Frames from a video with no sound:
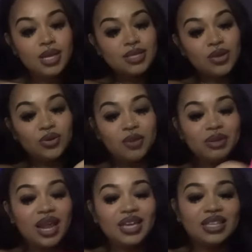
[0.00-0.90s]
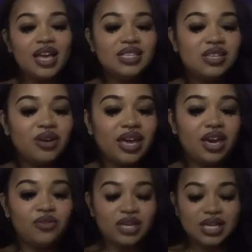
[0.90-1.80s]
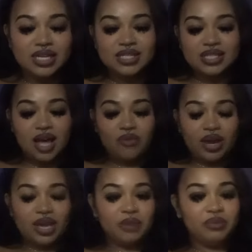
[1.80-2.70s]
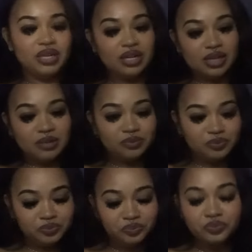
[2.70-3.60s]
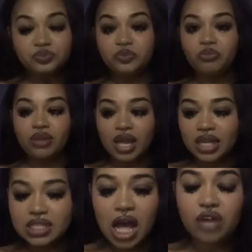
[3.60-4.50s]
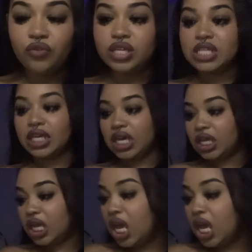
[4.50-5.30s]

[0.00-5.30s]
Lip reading: But you could be like that to an Aries, alright? But let's talk for a second.